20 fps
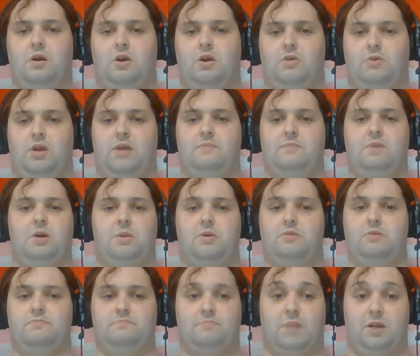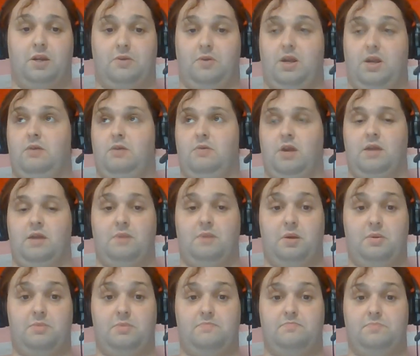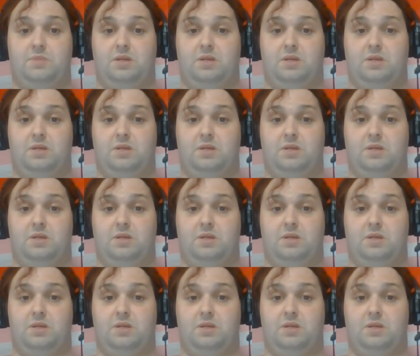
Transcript: our grandmother, my great-grandmother,